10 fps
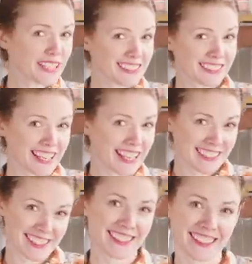I get to
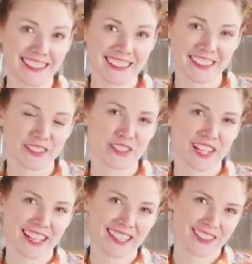tasting this, if
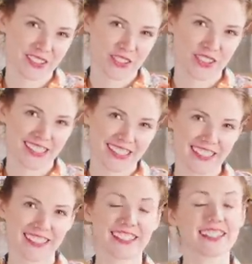sherry is your
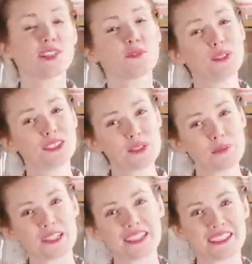thing, then have we got a
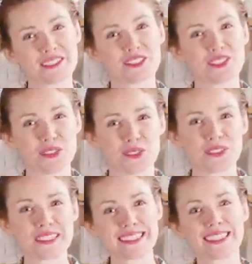playlist for you.